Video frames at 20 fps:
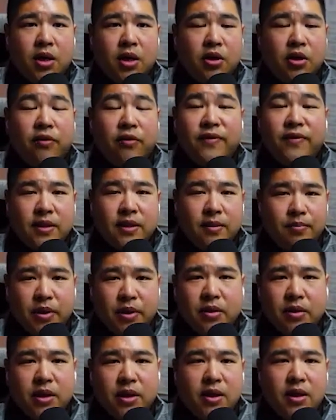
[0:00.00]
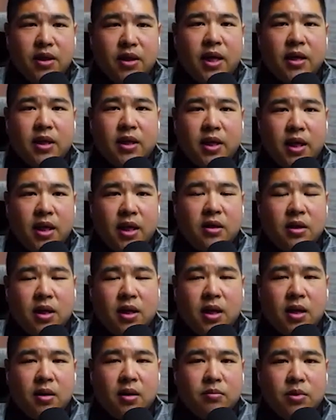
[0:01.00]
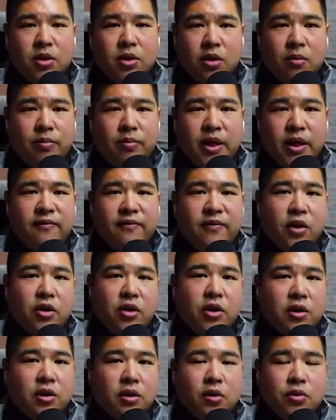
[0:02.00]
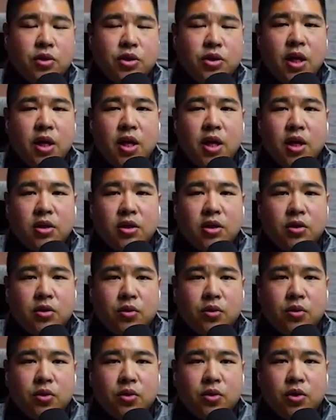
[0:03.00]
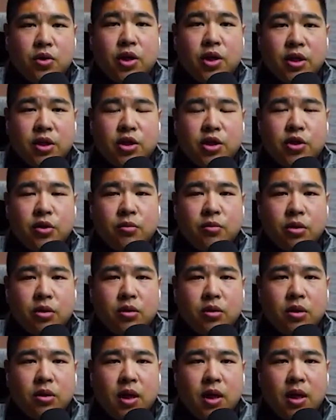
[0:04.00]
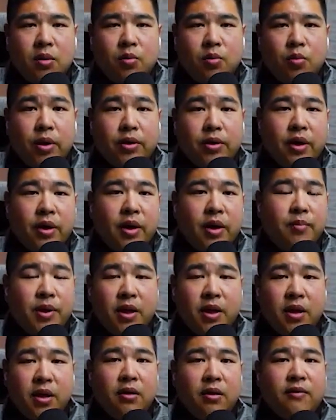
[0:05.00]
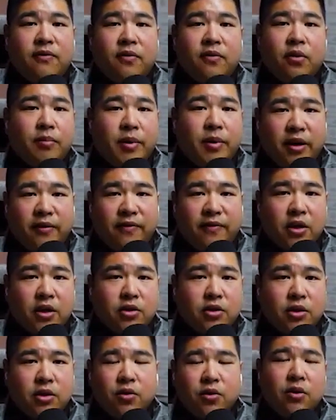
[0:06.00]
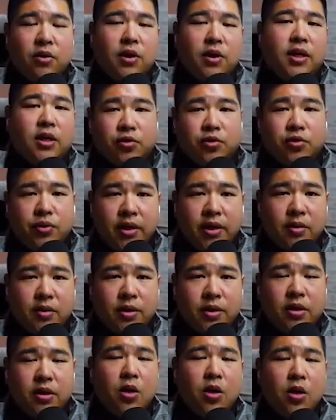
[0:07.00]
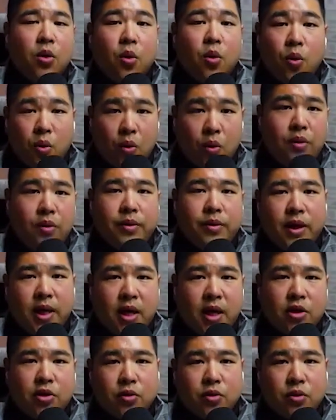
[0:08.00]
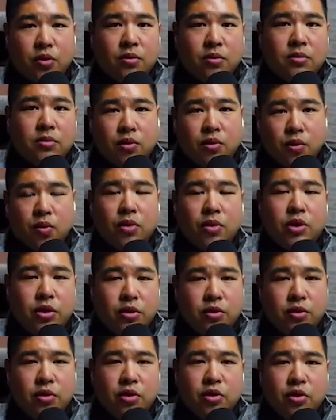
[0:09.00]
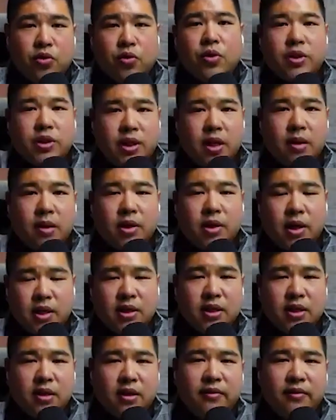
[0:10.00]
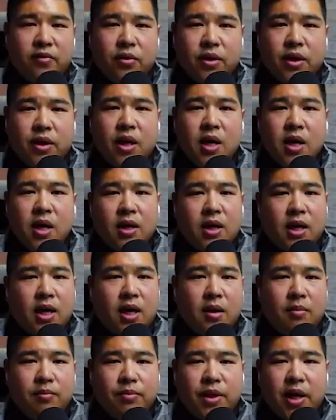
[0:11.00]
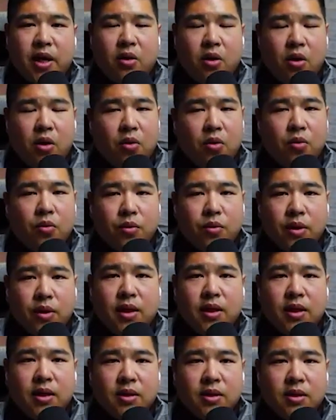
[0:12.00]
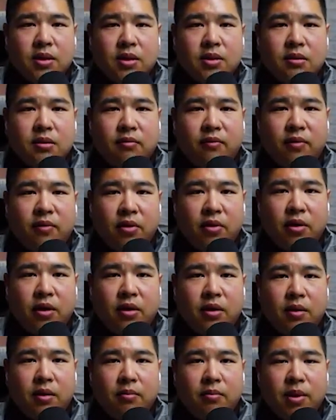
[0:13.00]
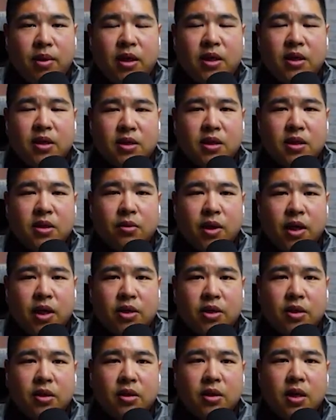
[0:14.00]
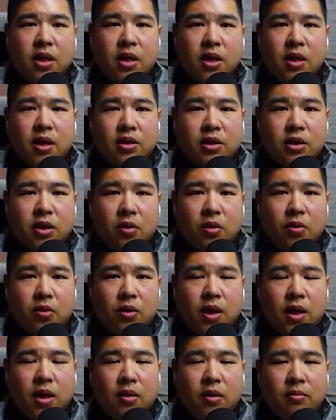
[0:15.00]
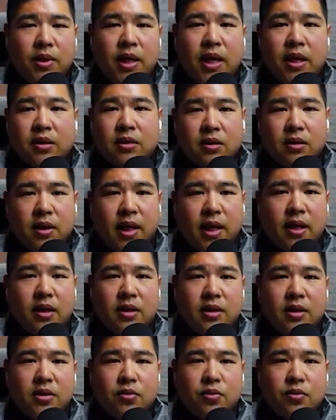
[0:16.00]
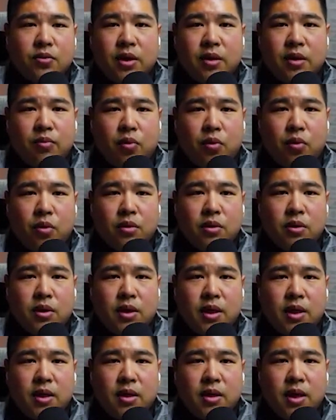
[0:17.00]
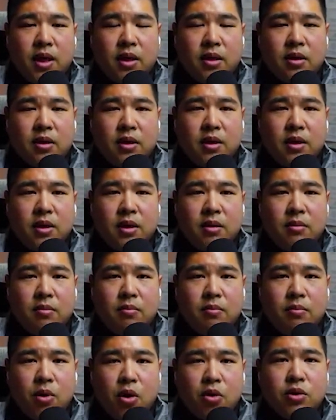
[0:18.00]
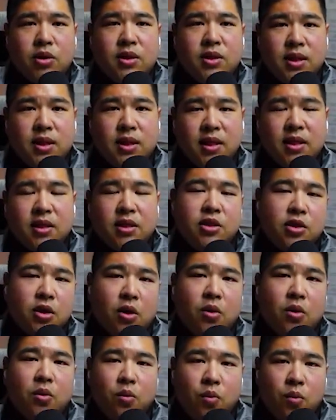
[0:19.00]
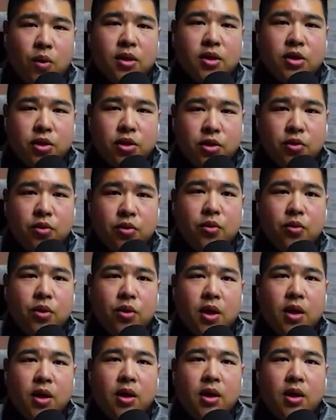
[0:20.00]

you know visibility, and then um, you know being very close to your consumer, um, whether it be for manufacturing or like a tradesman, or the actual door to your doorstep kind of delivery um, that all really is very big consideration. So um, yes, land is really important, and and most cities don't want to